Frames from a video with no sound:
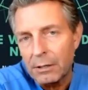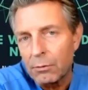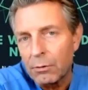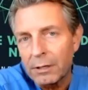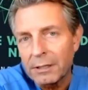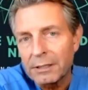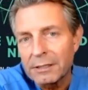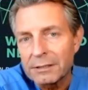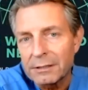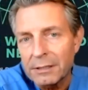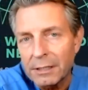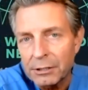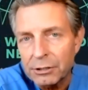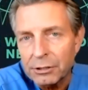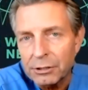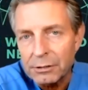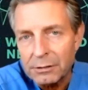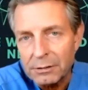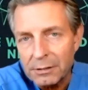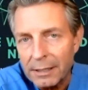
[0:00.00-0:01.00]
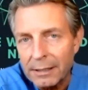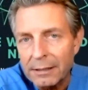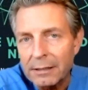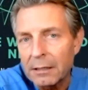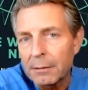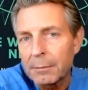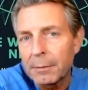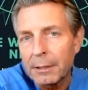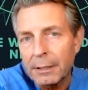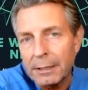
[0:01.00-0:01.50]
organizations like
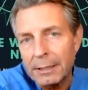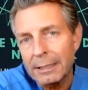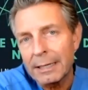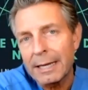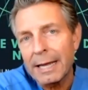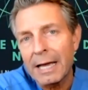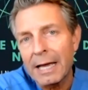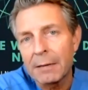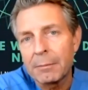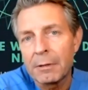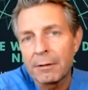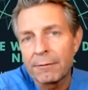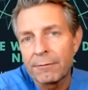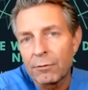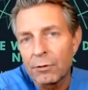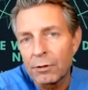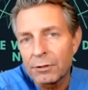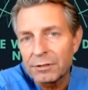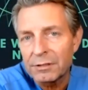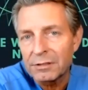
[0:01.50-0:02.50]
the American Academy of Oral